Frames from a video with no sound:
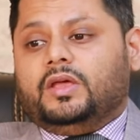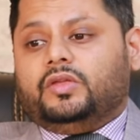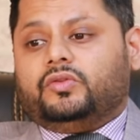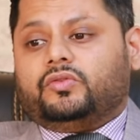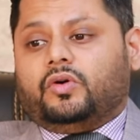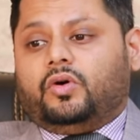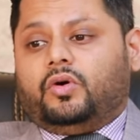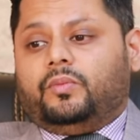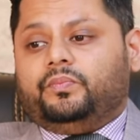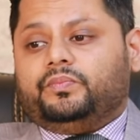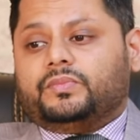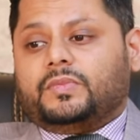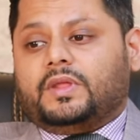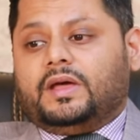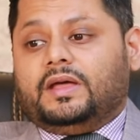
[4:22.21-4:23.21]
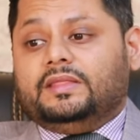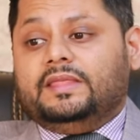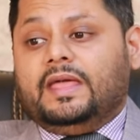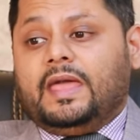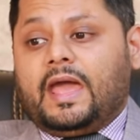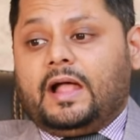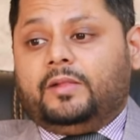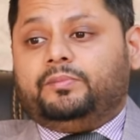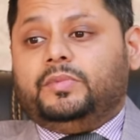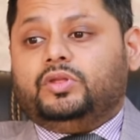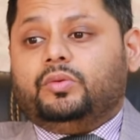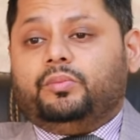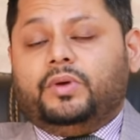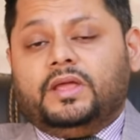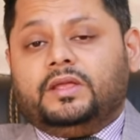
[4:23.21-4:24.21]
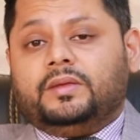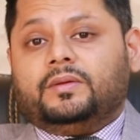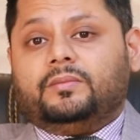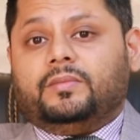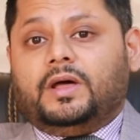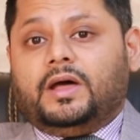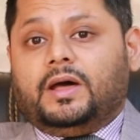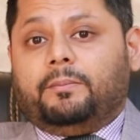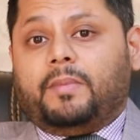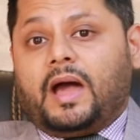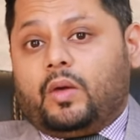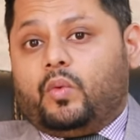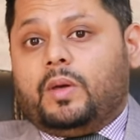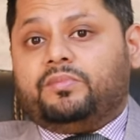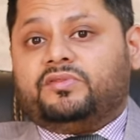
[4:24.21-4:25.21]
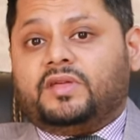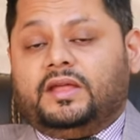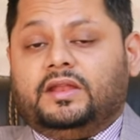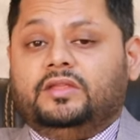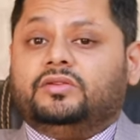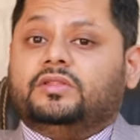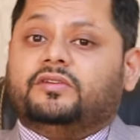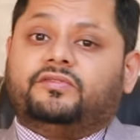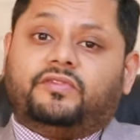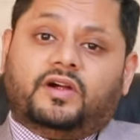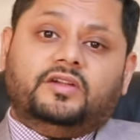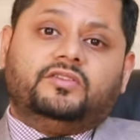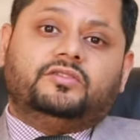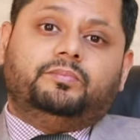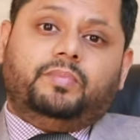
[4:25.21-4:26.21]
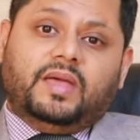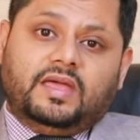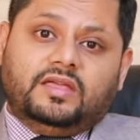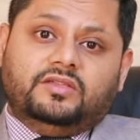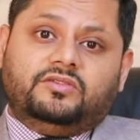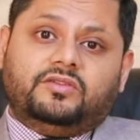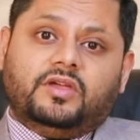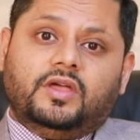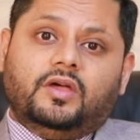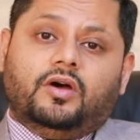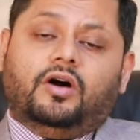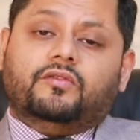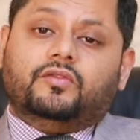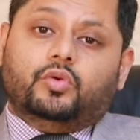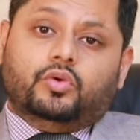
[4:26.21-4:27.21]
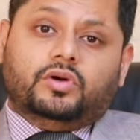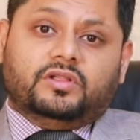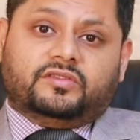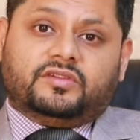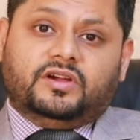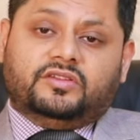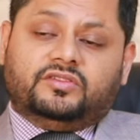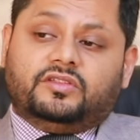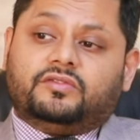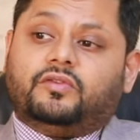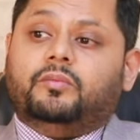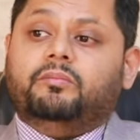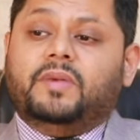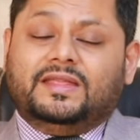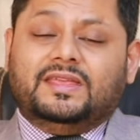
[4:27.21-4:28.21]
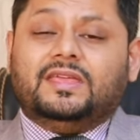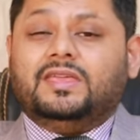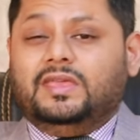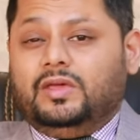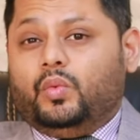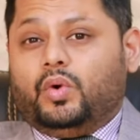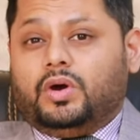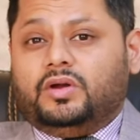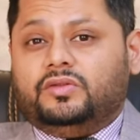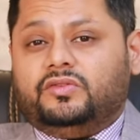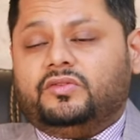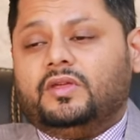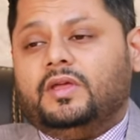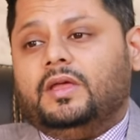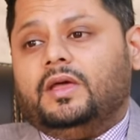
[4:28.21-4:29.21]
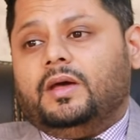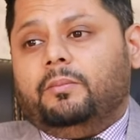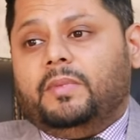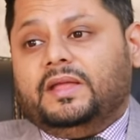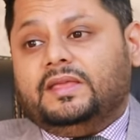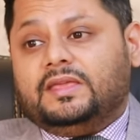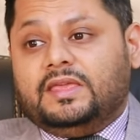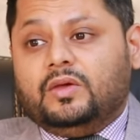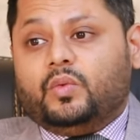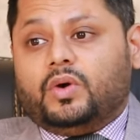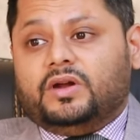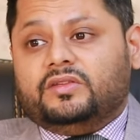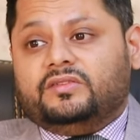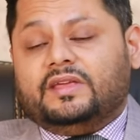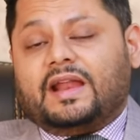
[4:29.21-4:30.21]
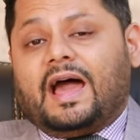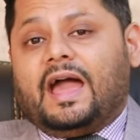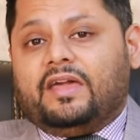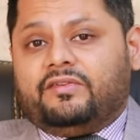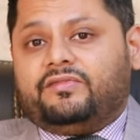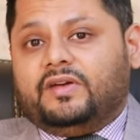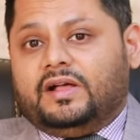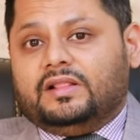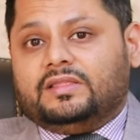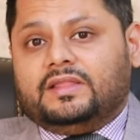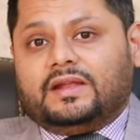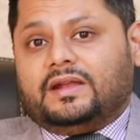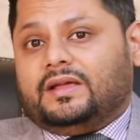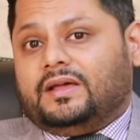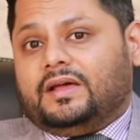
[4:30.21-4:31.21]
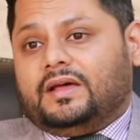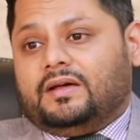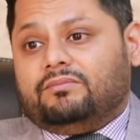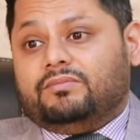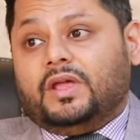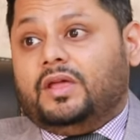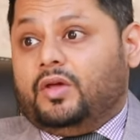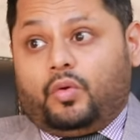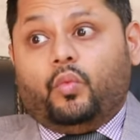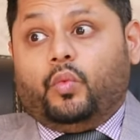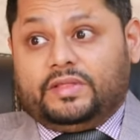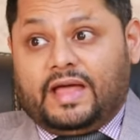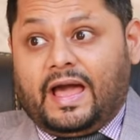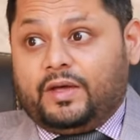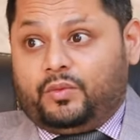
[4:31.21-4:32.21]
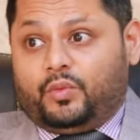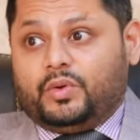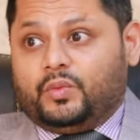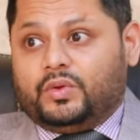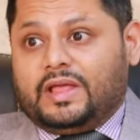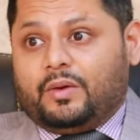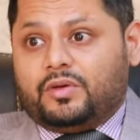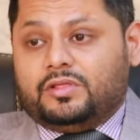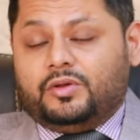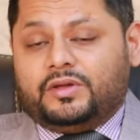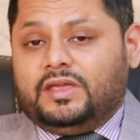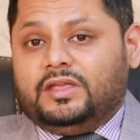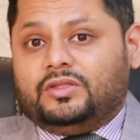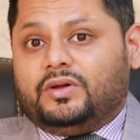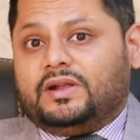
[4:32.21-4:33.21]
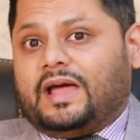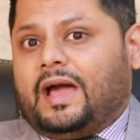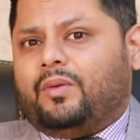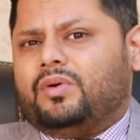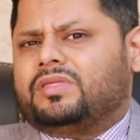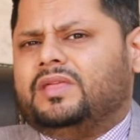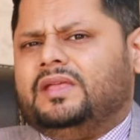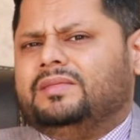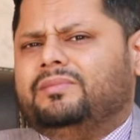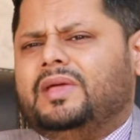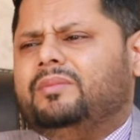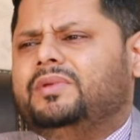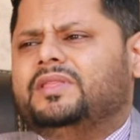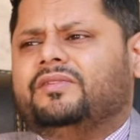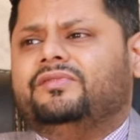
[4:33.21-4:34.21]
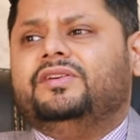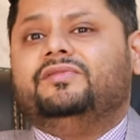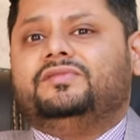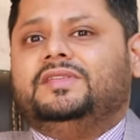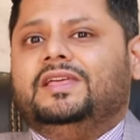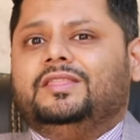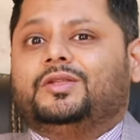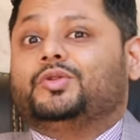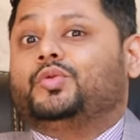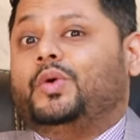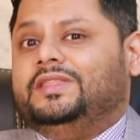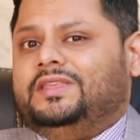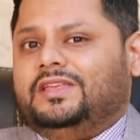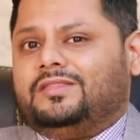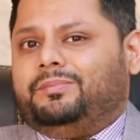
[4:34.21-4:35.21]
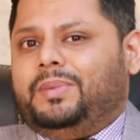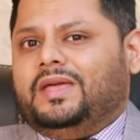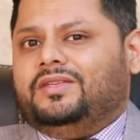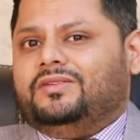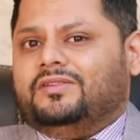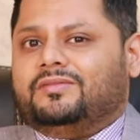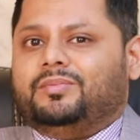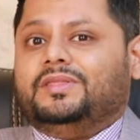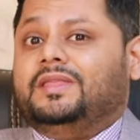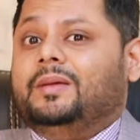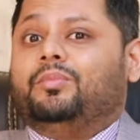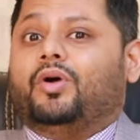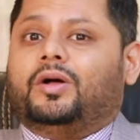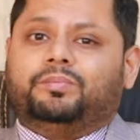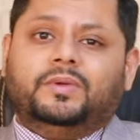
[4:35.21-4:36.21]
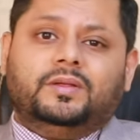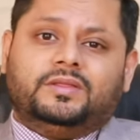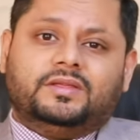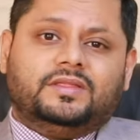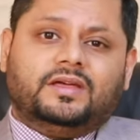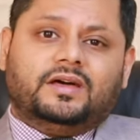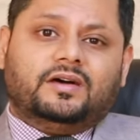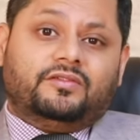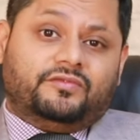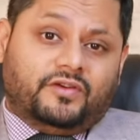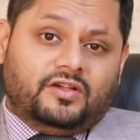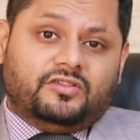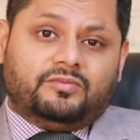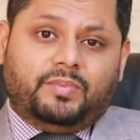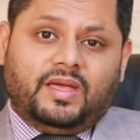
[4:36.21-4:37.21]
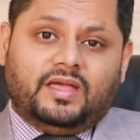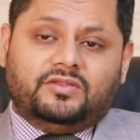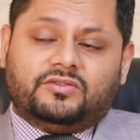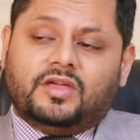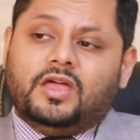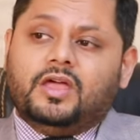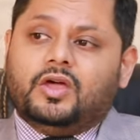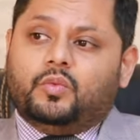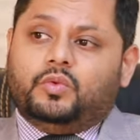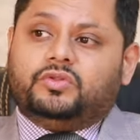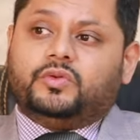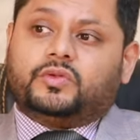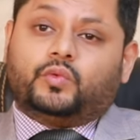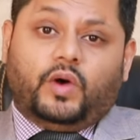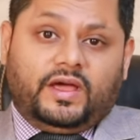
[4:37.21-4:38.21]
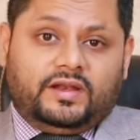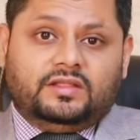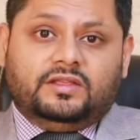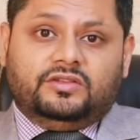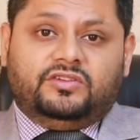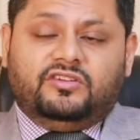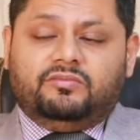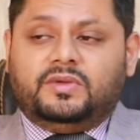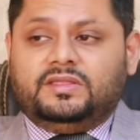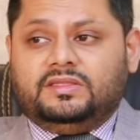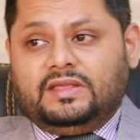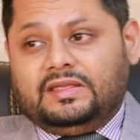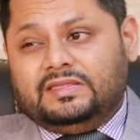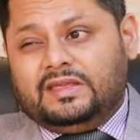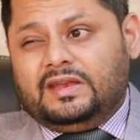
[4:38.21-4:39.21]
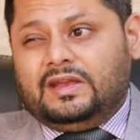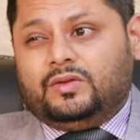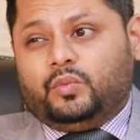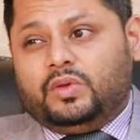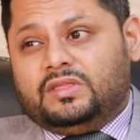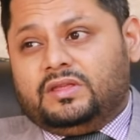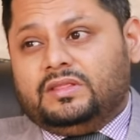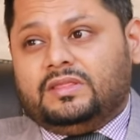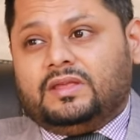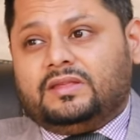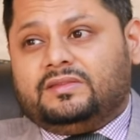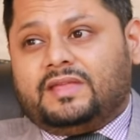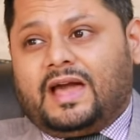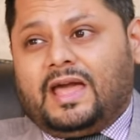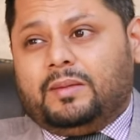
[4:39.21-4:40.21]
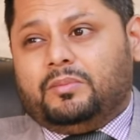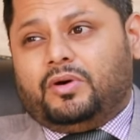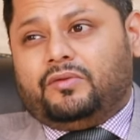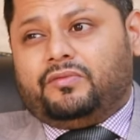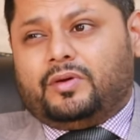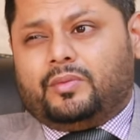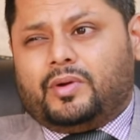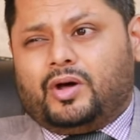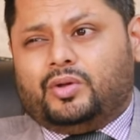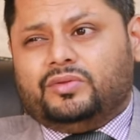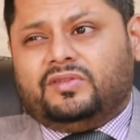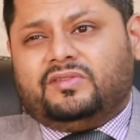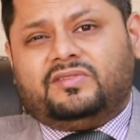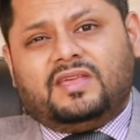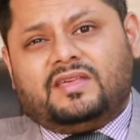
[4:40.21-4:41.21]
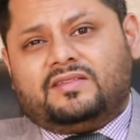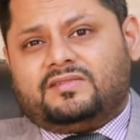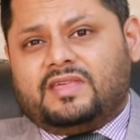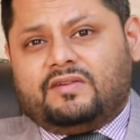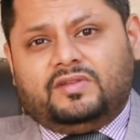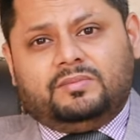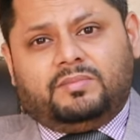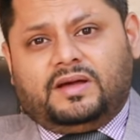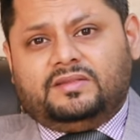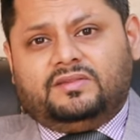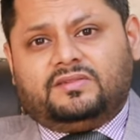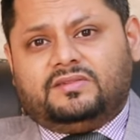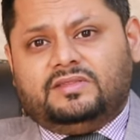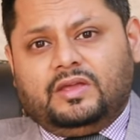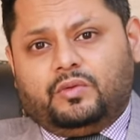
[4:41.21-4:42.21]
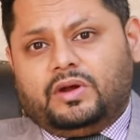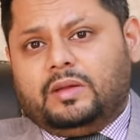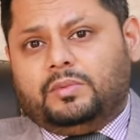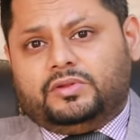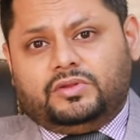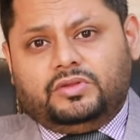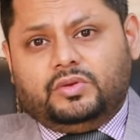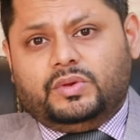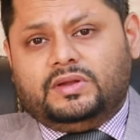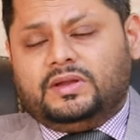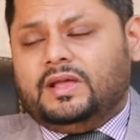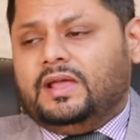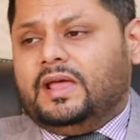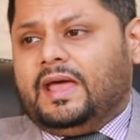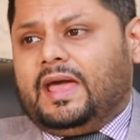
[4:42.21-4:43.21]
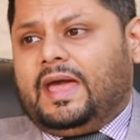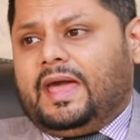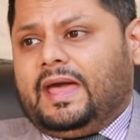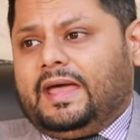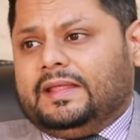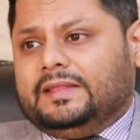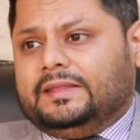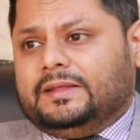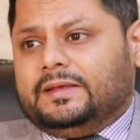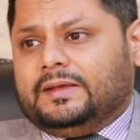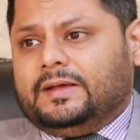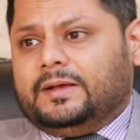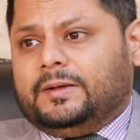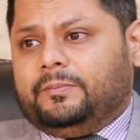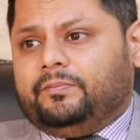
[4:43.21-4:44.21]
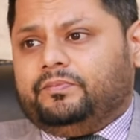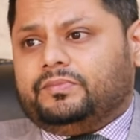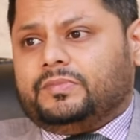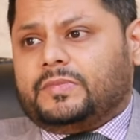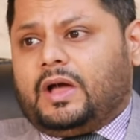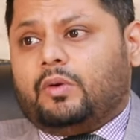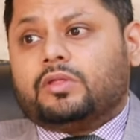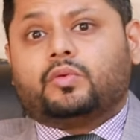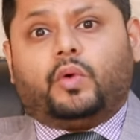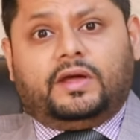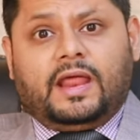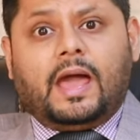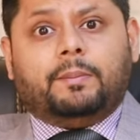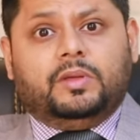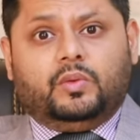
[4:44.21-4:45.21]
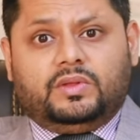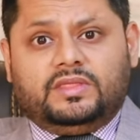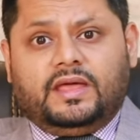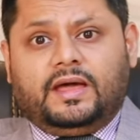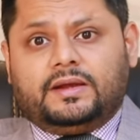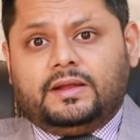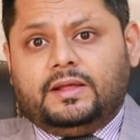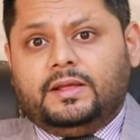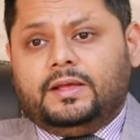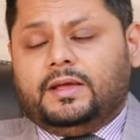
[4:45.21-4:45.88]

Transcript: So they helped me to bring my website into the first page of Google searches for many keywords that I felt that when I was looking into it, I was in maybe the 15th or 20th pages, but they brought me to the first page, which was quite an achievement. They did it within the time of around 6-7 months. They were able to do it, and I was quite happy with that.